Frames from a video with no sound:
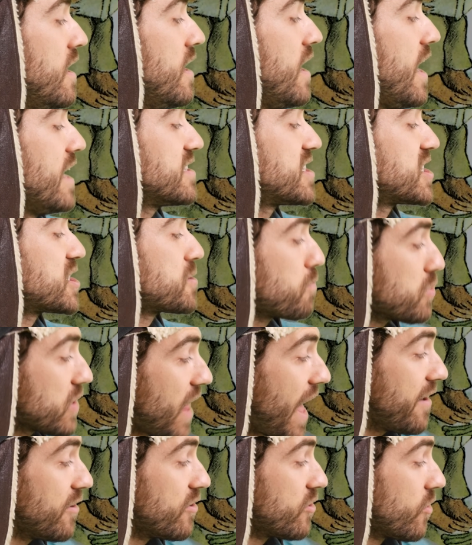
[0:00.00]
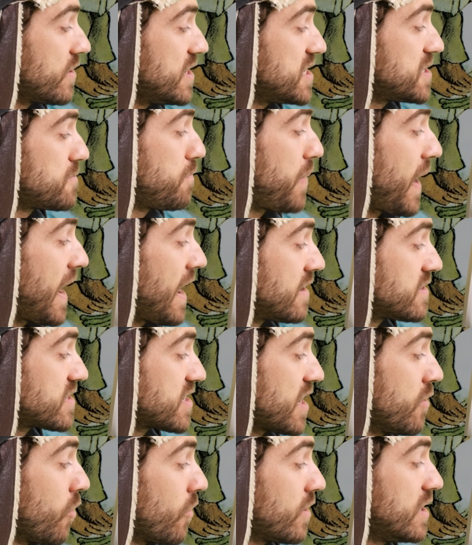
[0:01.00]
It splattered on his pants
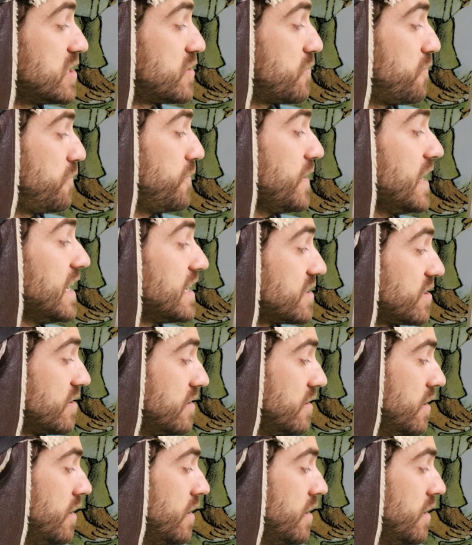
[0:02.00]
and on his feet.